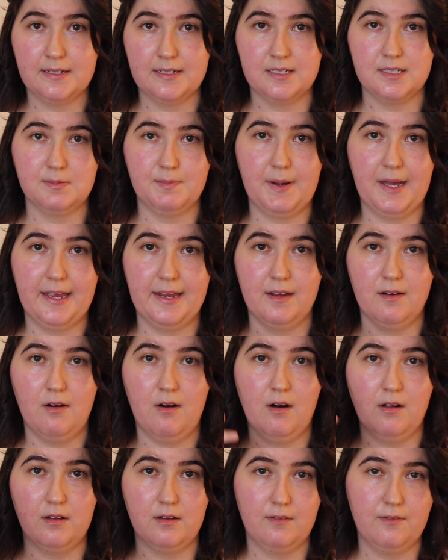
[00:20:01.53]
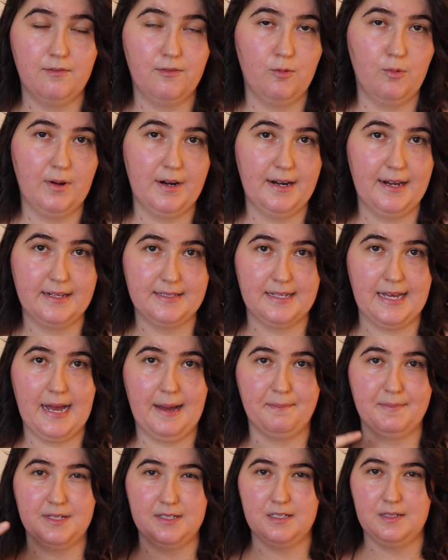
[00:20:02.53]
despite all of what has
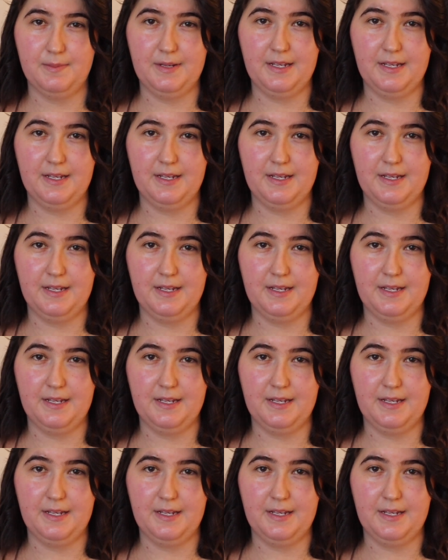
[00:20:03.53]
happened to